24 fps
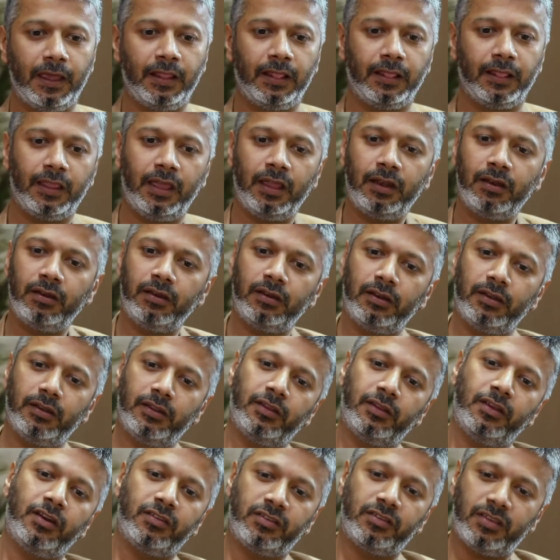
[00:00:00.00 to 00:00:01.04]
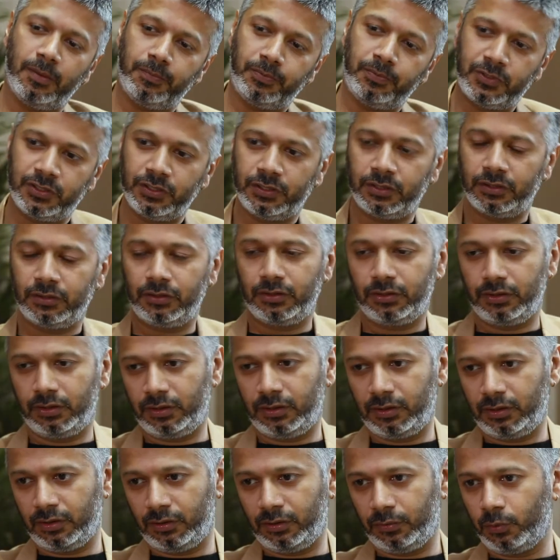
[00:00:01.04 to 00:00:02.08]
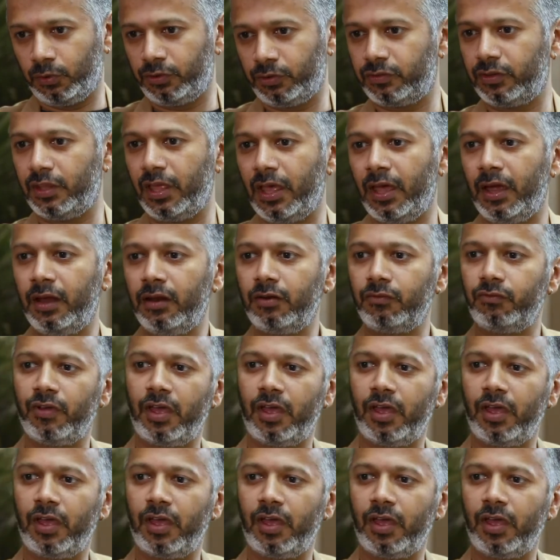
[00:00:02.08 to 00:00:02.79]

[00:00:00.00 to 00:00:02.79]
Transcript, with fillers: And then the reception uh, was there,